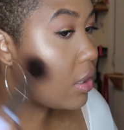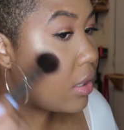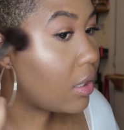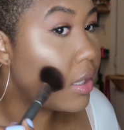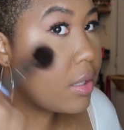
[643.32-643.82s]

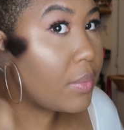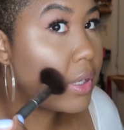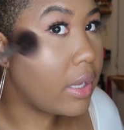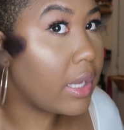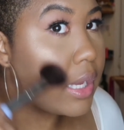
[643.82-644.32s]
Um,
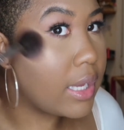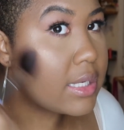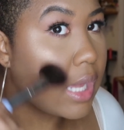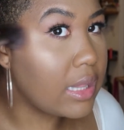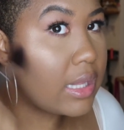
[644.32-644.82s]

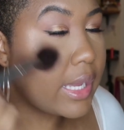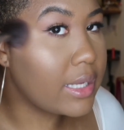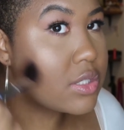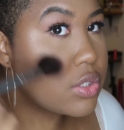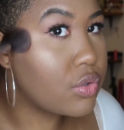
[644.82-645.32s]
and I
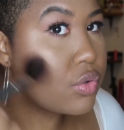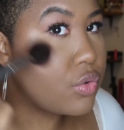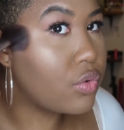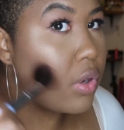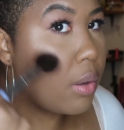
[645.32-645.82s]
like
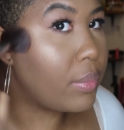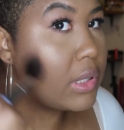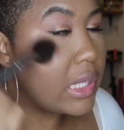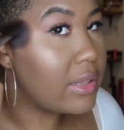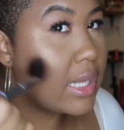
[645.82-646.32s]
to
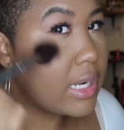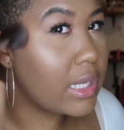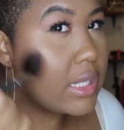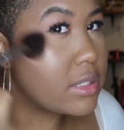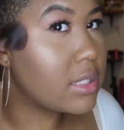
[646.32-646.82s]
blend that
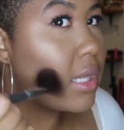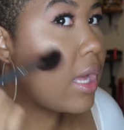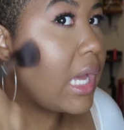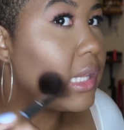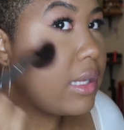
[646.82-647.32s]
into the
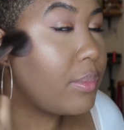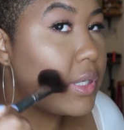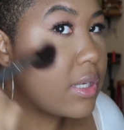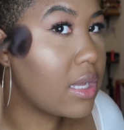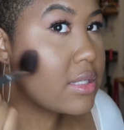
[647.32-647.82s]
highlight
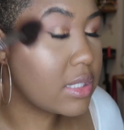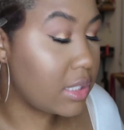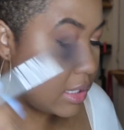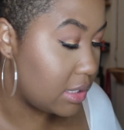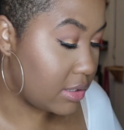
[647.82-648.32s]
because it
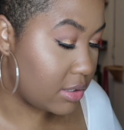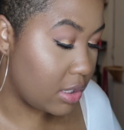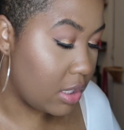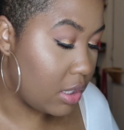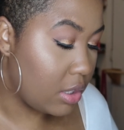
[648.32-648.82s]
is
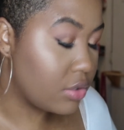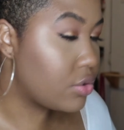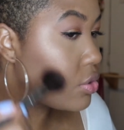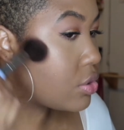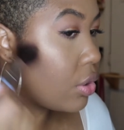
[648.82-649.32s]

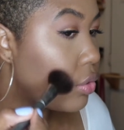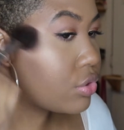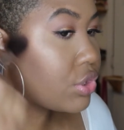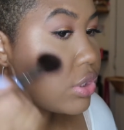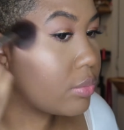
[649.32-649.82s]
so
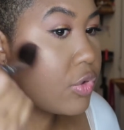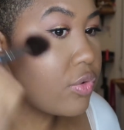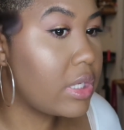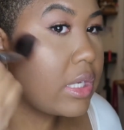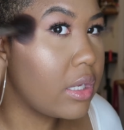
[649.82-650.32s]

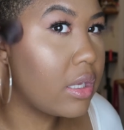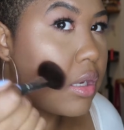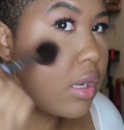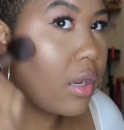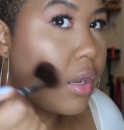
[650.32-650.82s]
shimmery.
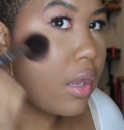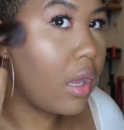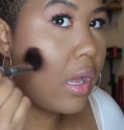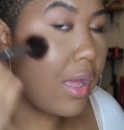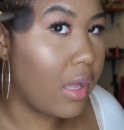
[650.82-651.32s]

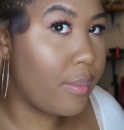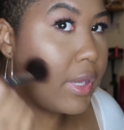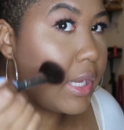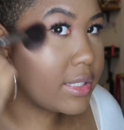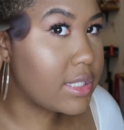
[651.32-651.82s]
Um,
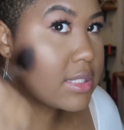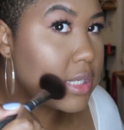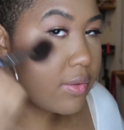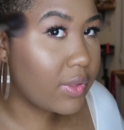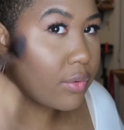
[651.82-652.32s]
it
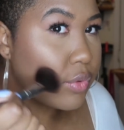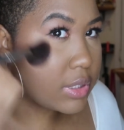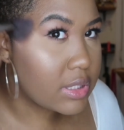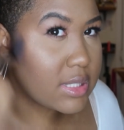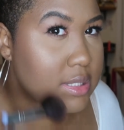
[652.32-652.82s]
doesn't have like a
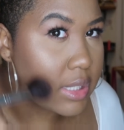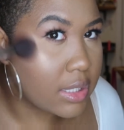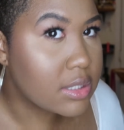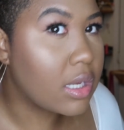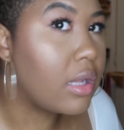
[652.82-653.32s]
really
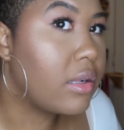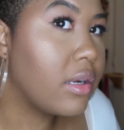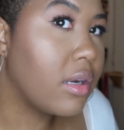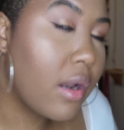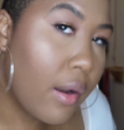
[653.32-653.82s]
distinct
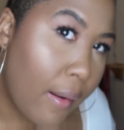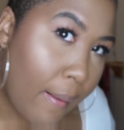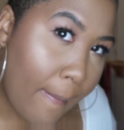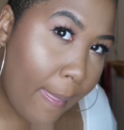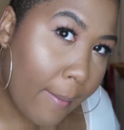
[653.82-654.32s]
color,
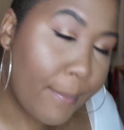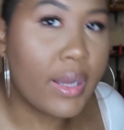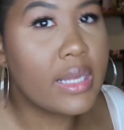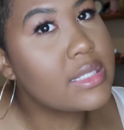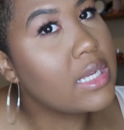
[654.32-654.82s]

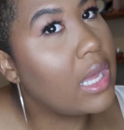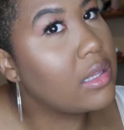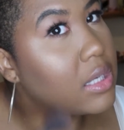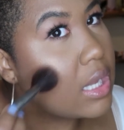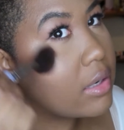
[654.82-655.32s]
but
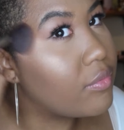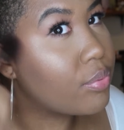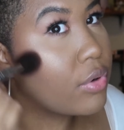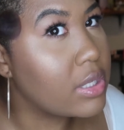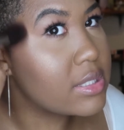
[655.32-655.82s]
I look kind of
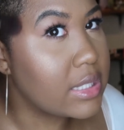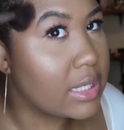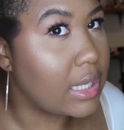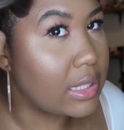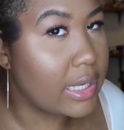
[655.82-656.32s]
bronzy
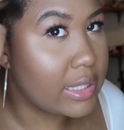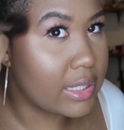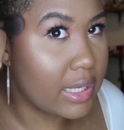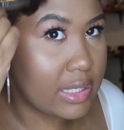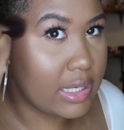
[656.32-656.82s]
and I like
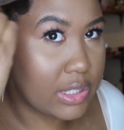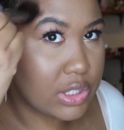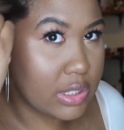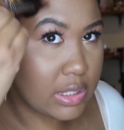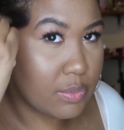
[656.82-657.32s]
that. And I
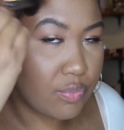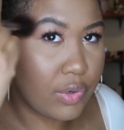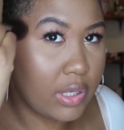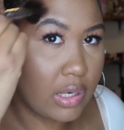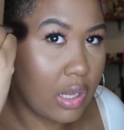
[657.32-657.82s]
just like to
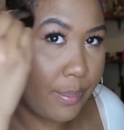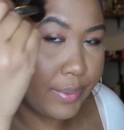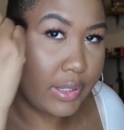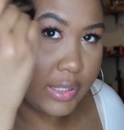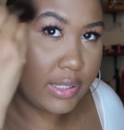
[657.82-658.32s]
bring it
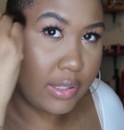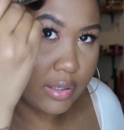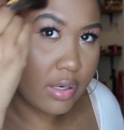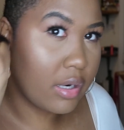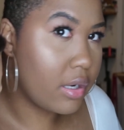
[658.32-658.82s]
up in
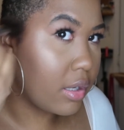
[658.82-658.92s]
here.